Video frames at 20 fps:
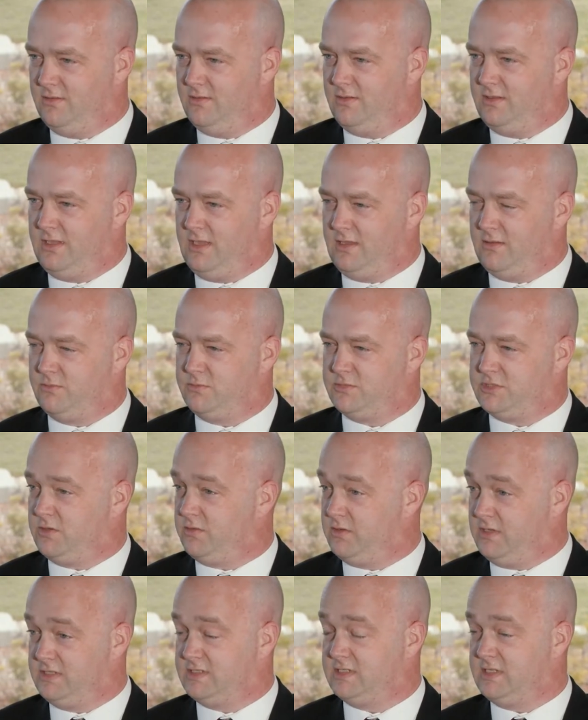Yeah,
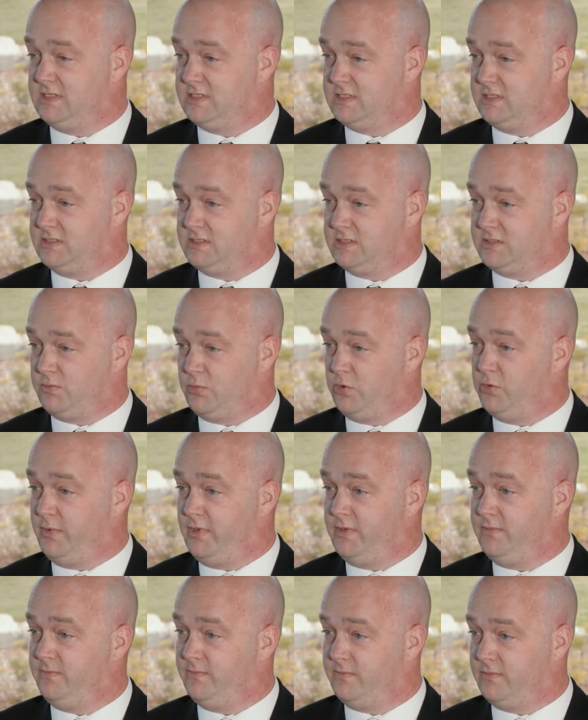so it's
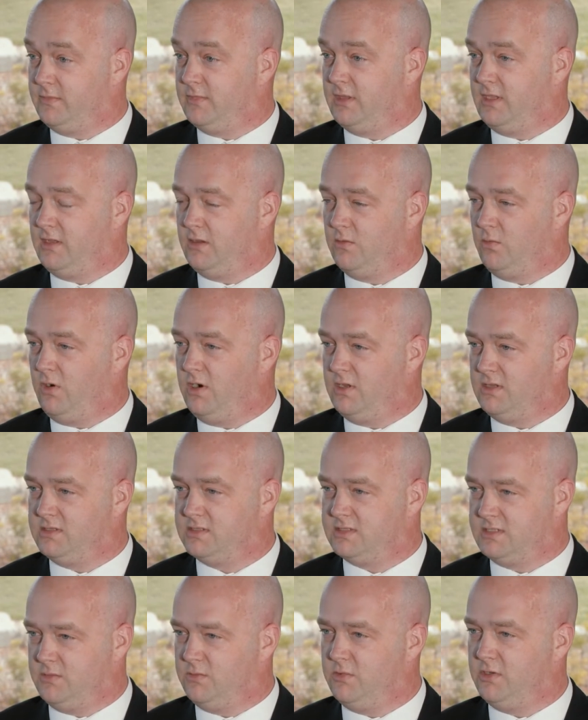Aruba
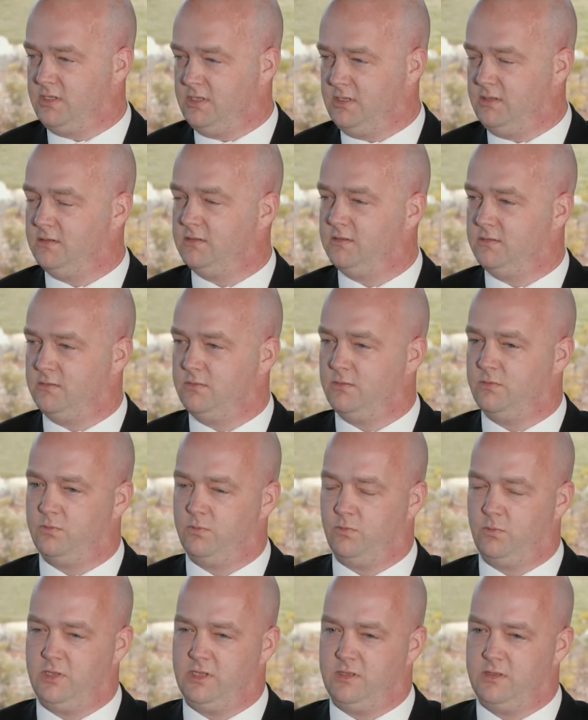wireless networking.
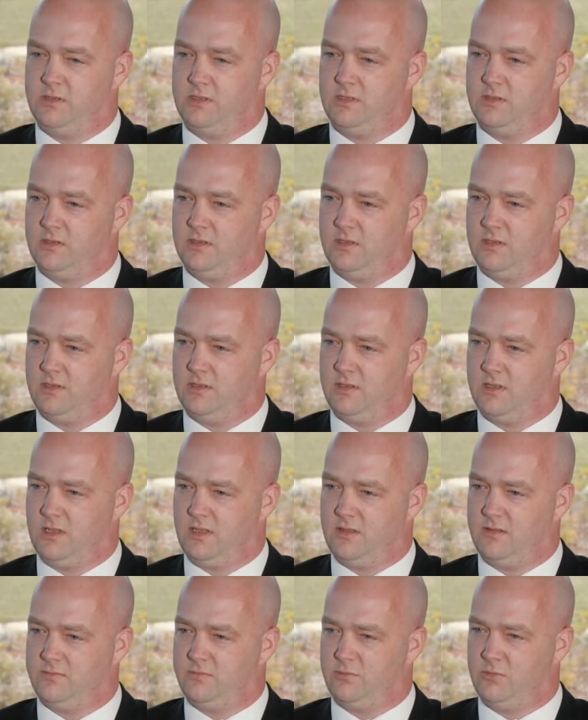We
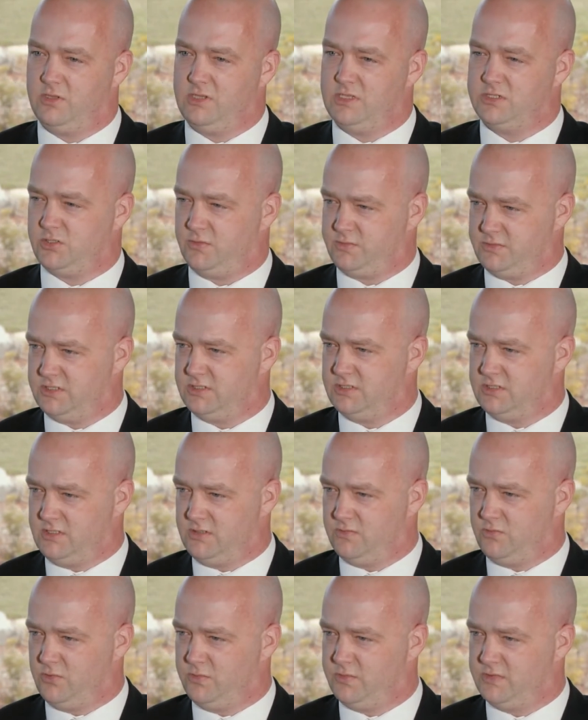have really adopted
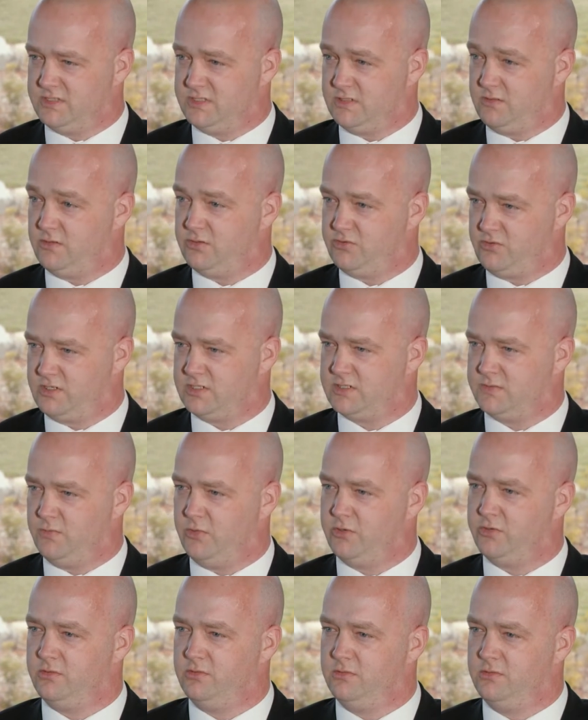the Aruba Zero Trust
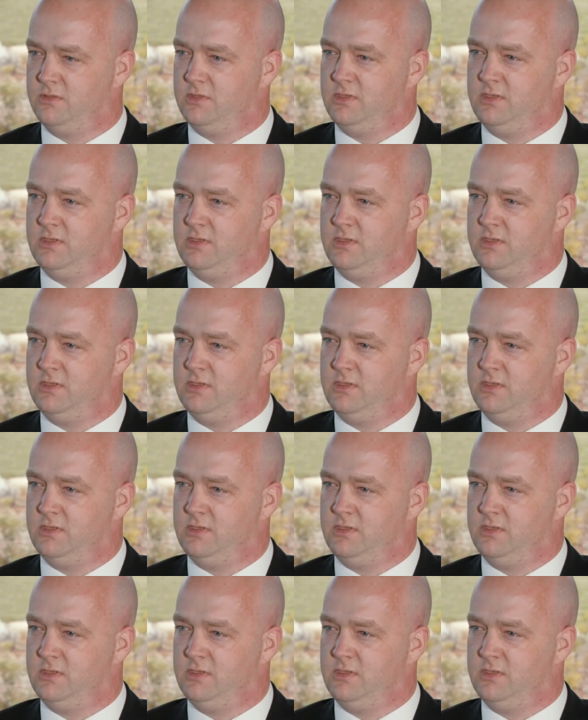model.